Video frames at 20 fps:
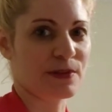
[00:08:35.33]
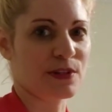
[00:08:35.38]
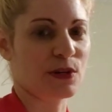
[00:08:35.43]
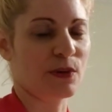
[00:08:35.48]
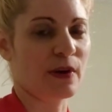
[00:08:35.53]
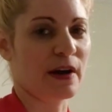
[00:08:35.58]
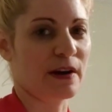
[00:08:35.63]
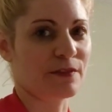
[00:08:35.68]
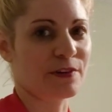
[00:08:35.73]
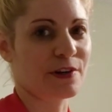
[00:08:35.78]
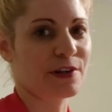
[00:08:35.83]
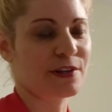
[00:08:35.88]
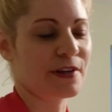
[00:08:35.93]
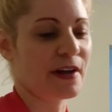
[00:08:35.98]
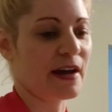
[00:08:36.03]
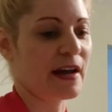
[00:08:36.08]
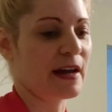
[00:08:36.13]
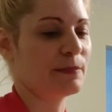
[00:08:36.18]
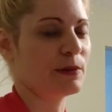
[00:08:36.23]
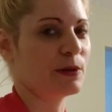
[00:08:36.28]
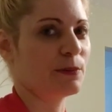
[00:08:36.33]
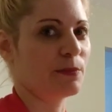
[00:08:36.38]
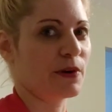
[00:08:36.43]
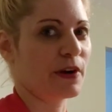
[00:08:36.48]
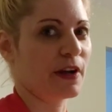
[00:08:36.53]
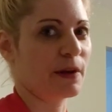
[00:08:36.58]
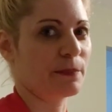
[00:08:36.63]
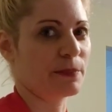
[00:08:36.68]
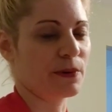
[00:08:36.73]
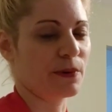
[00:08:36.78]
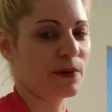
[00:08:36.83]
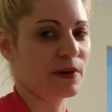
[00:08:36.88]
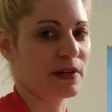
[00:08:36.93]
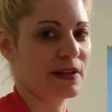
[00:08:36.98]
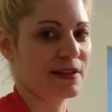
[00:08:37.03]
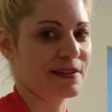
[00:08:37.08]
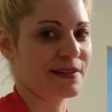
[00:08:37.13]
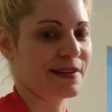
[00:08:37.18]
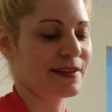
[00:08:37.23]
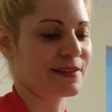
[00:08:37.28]
So every time you bring up your
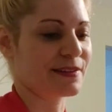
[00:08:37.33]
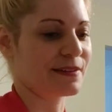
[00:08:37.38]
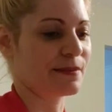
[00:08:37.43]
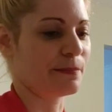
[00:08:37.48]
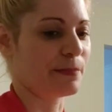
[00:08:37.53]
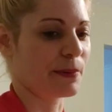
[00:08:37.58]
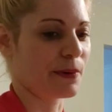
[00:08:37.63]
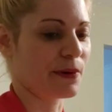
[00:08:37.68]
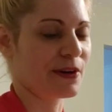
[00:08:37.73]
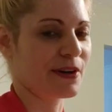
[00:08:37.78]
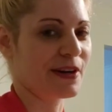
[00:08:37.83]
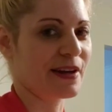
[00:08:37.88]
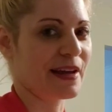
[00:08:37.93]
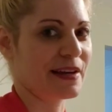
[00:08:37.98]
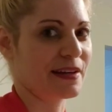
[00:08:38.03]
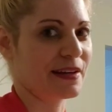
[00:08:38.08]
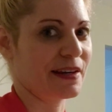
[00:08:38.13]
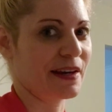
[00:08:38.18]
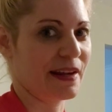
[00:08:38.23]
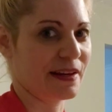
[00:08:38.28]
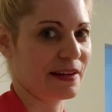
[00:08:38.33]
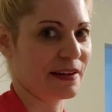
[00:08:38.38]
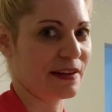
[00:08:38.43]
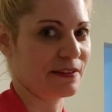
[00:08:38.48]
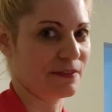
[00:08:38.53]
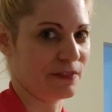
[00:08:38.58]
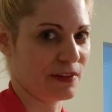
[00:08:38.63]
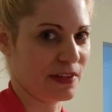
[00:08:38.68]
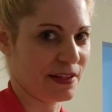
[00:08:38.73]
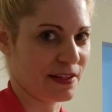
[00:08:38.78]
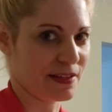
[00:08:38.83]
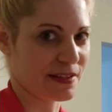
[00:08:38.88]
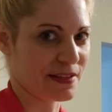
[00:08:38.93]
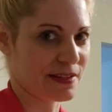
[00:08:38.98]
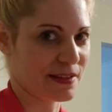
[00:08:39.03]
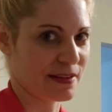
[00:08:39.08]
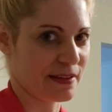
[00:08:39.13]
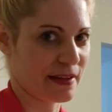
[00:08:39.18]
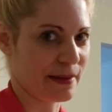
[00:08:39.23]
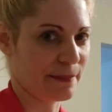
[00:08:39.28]
needs, it's a burden and an
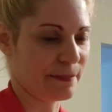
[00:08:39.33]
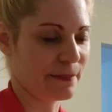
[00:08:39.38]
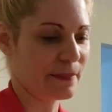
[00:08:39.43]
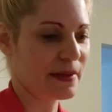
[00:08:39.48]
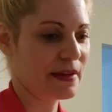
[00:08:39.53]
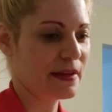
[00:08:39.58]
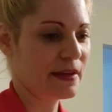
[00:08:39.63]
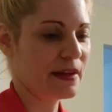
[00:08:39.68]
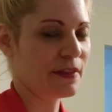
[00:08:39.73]
inconvenience to them.